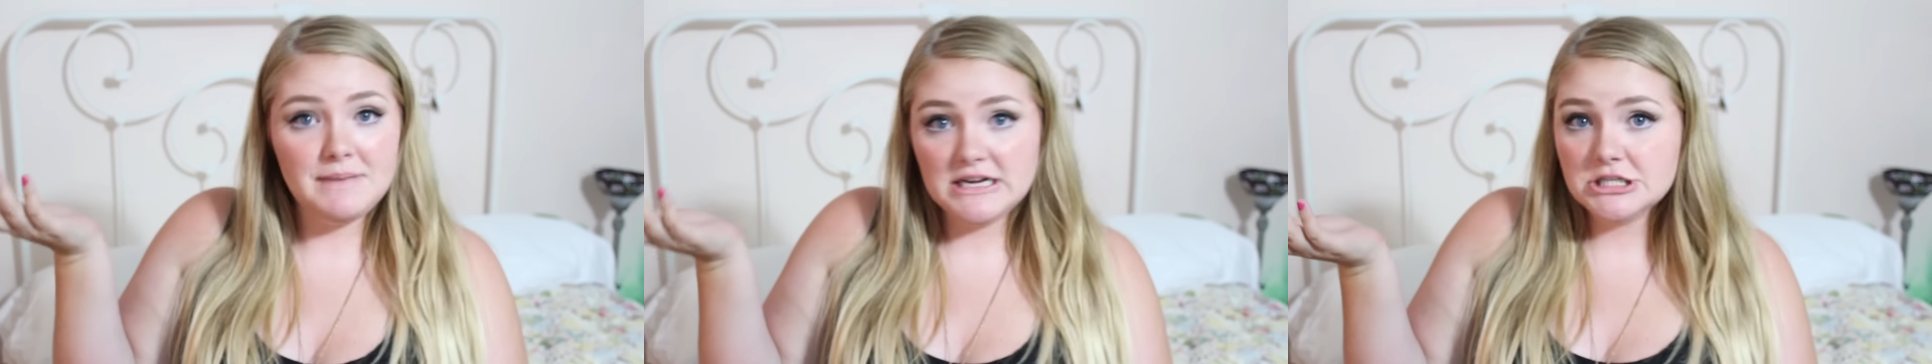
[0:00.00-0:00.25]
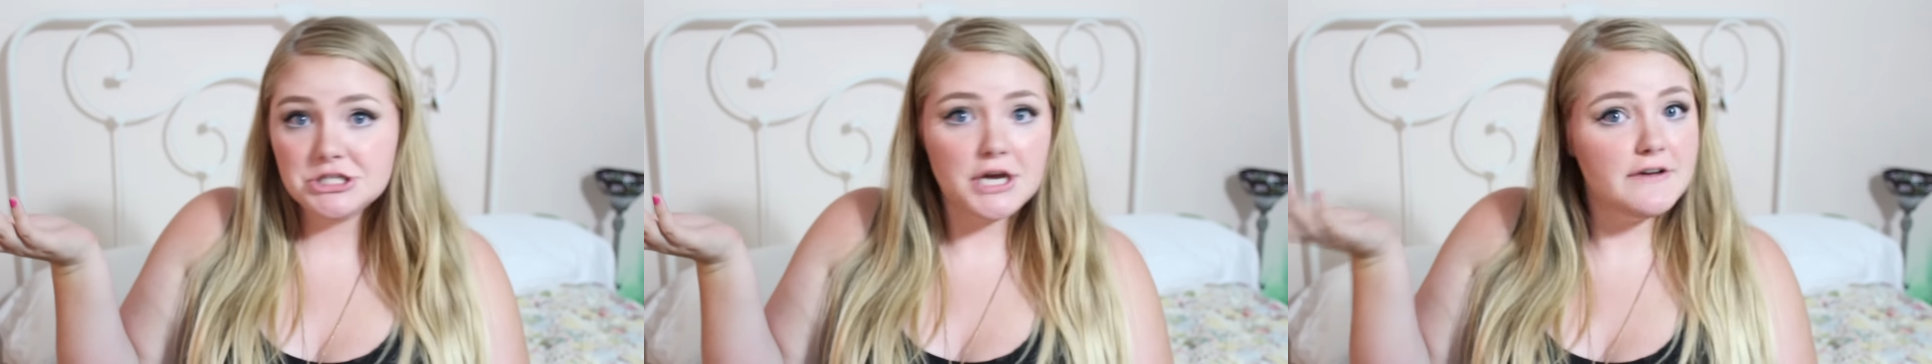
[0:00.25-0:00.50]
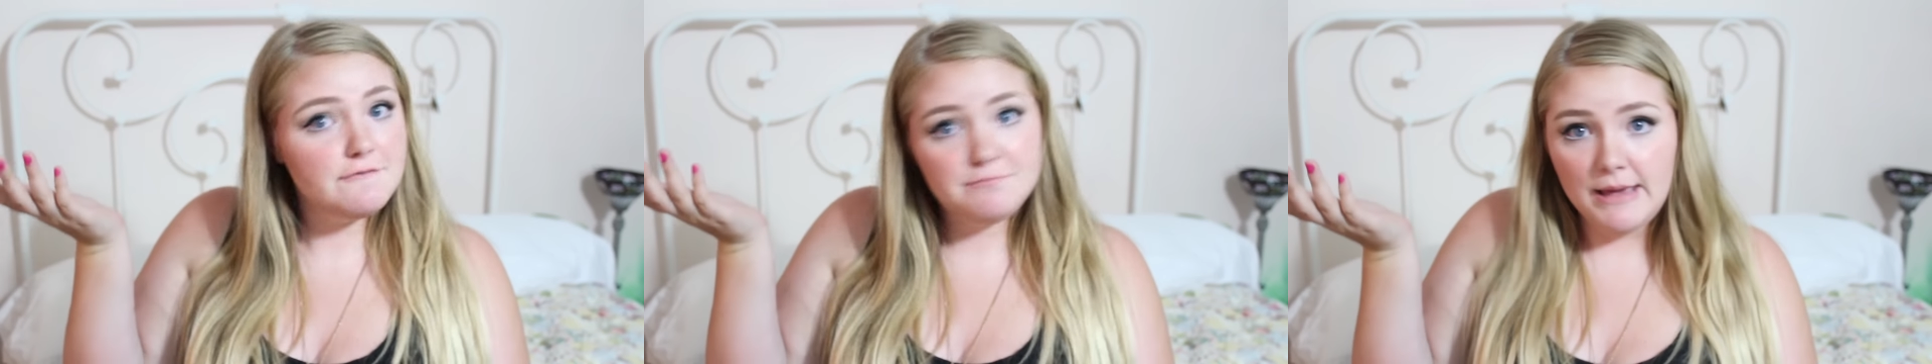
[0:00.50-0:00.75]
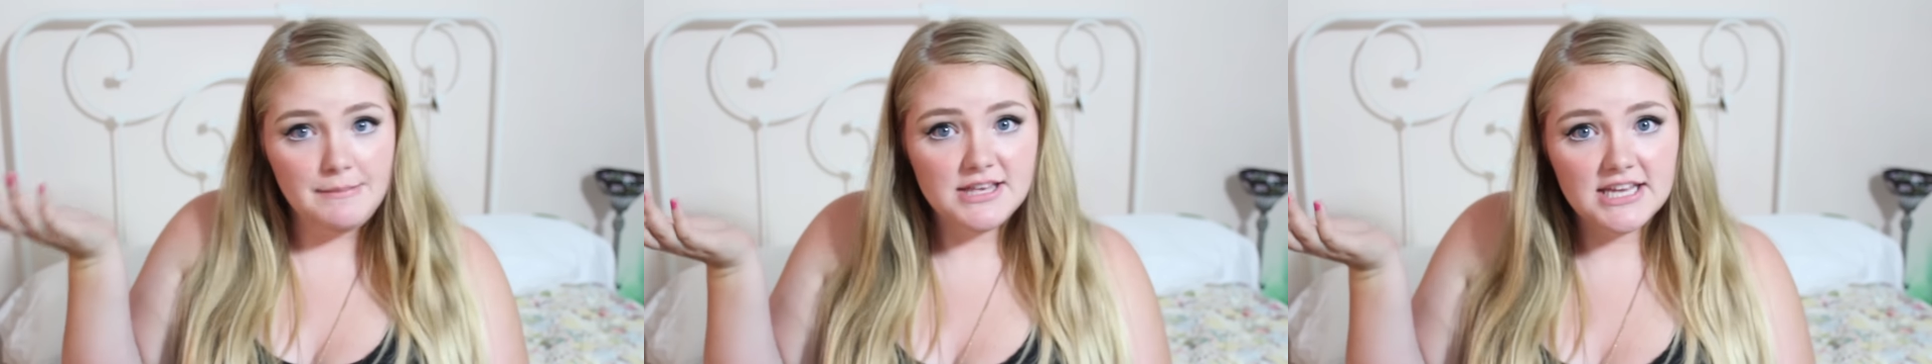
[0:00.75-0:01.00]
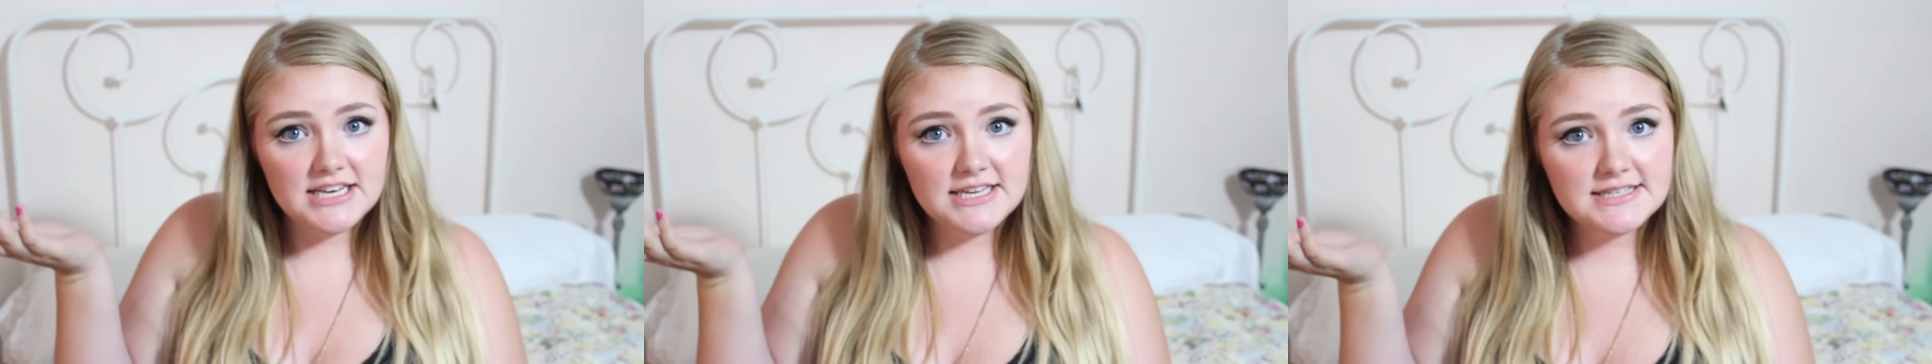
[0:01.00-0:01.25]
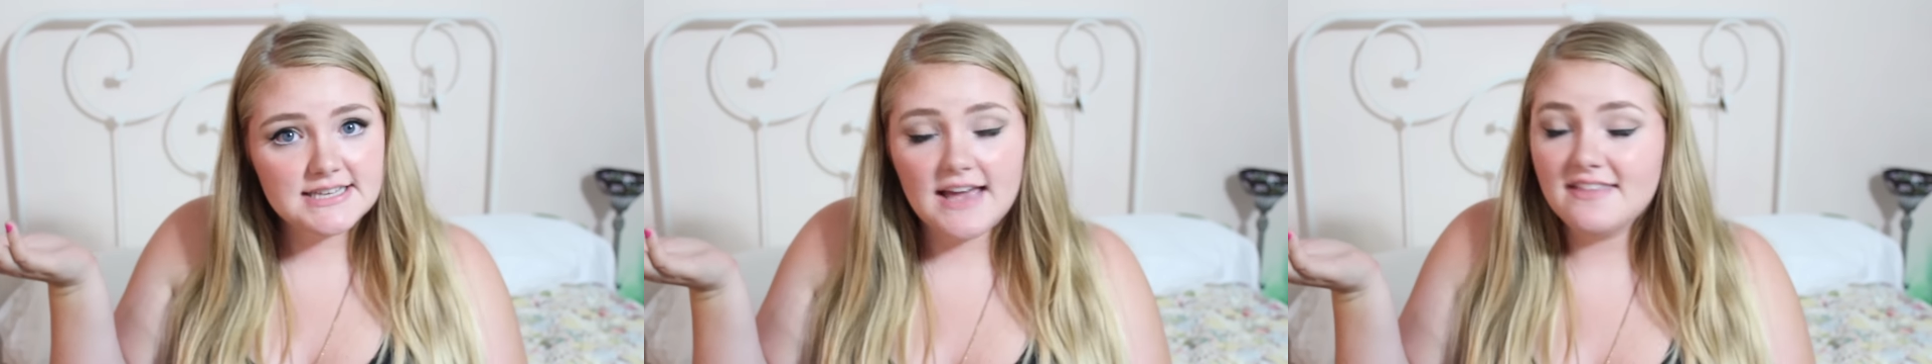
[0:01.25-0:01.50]
bunch of baby
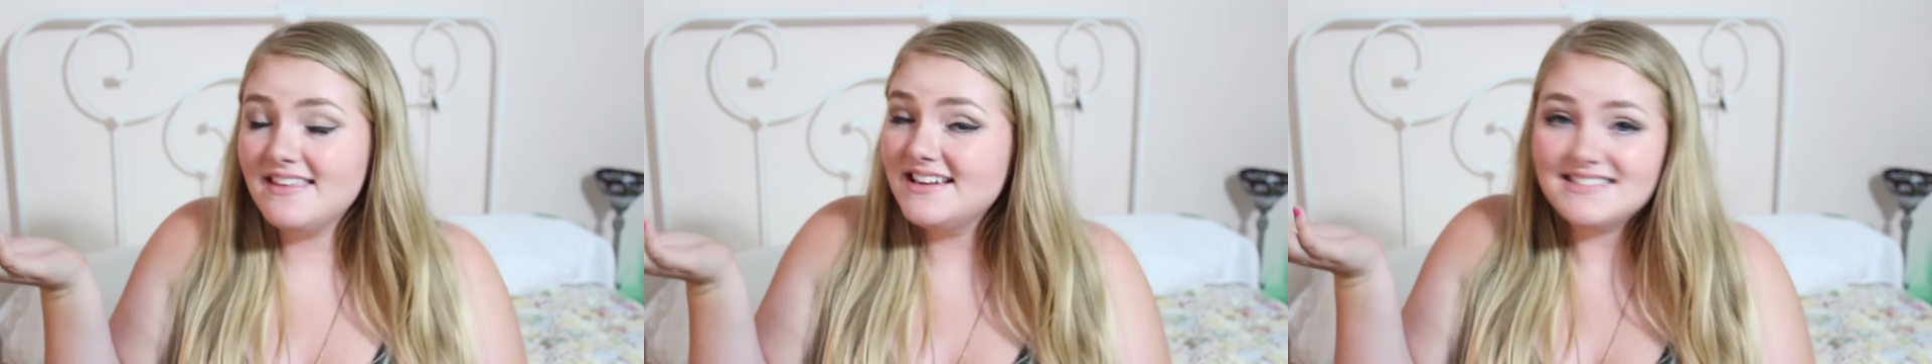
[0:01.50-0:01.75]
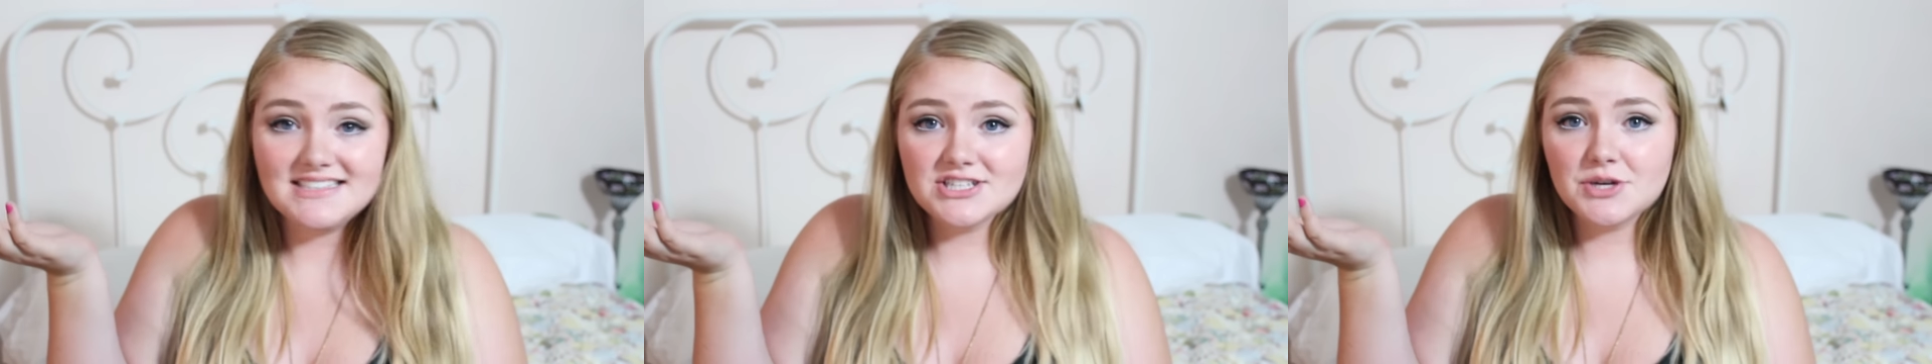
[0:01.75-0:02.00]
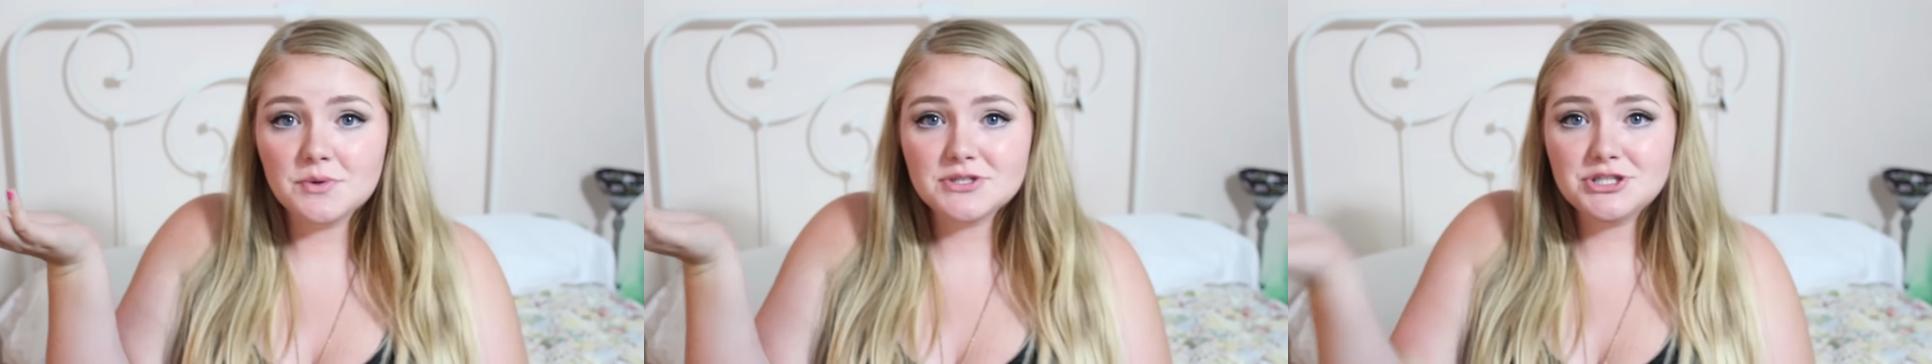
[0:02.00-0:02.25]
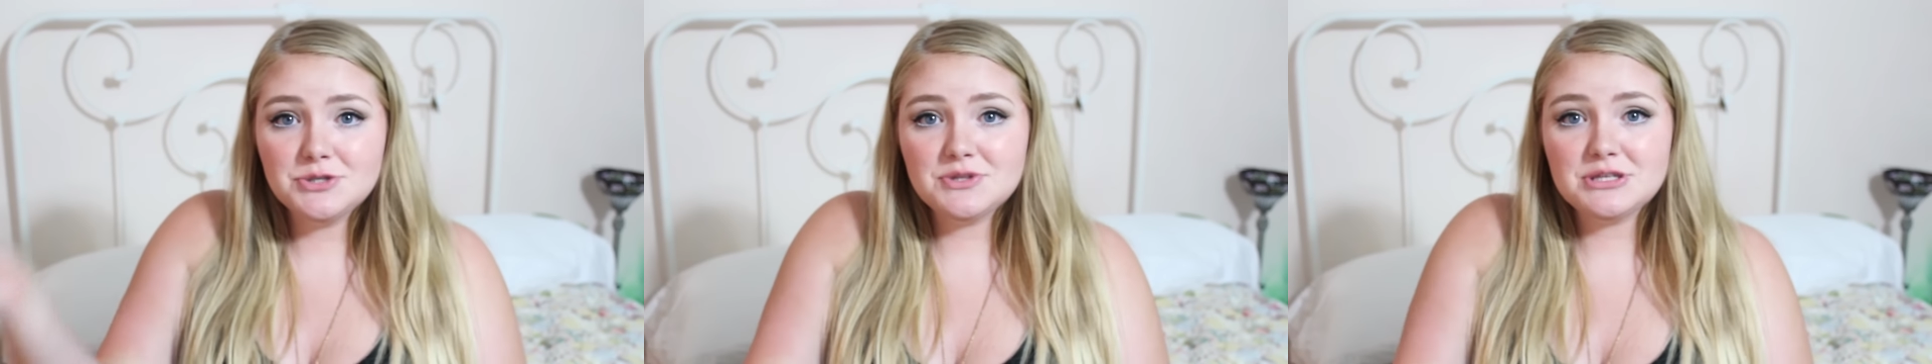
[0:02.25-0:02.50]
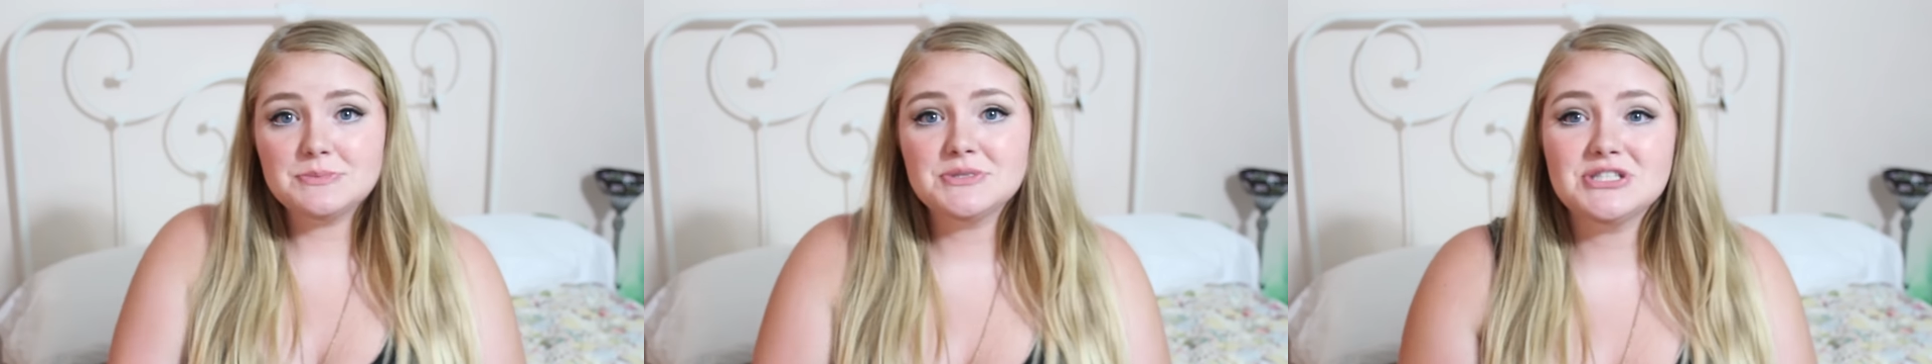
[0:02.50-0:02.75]
kitties and they didn't know what to do with them,